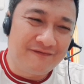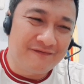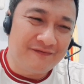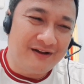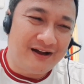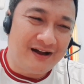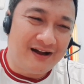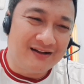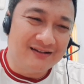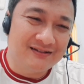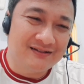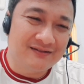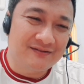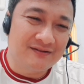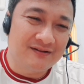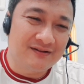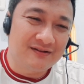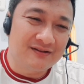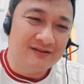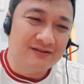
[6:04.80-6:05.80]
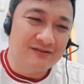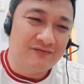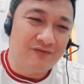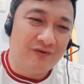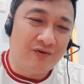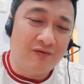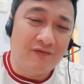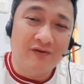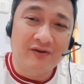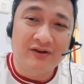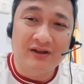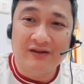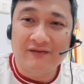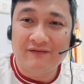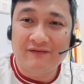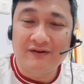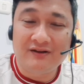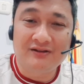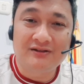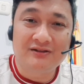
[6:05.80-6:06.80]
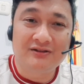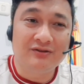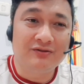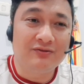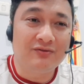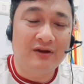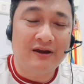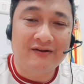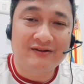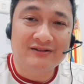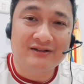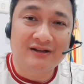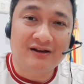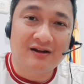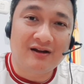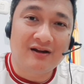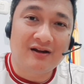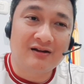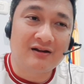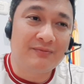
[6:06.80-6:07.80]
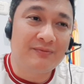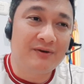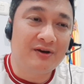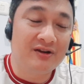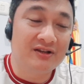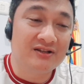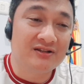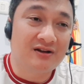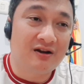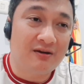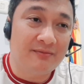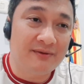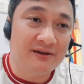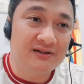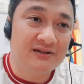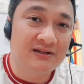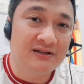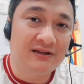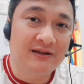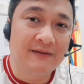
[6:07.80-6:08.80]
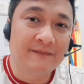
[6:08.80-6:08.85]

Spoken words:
asked for forgiveness to Erik Ten Hag about his comment,